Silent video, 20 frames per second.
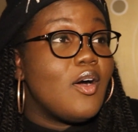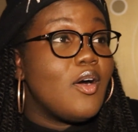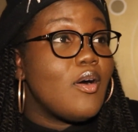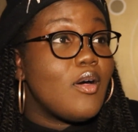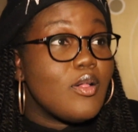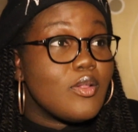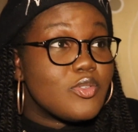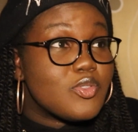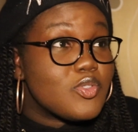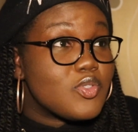
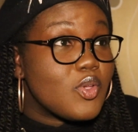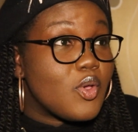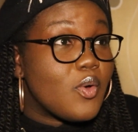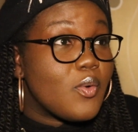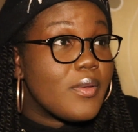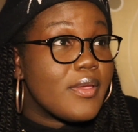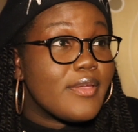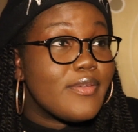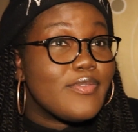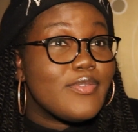
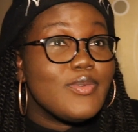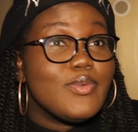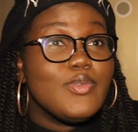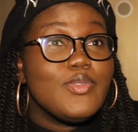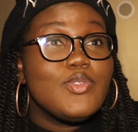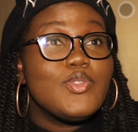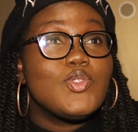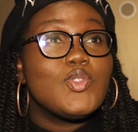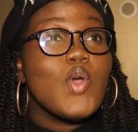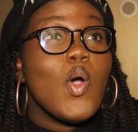Also, if you
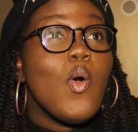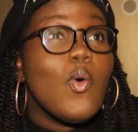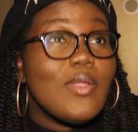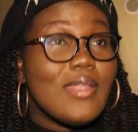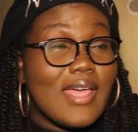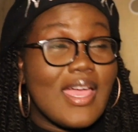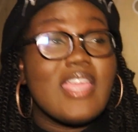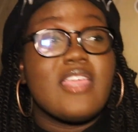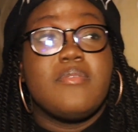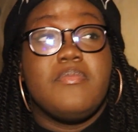don't
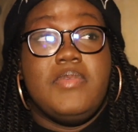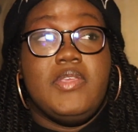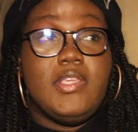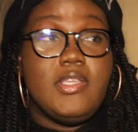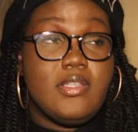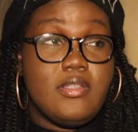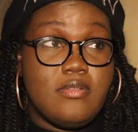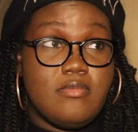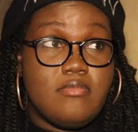like me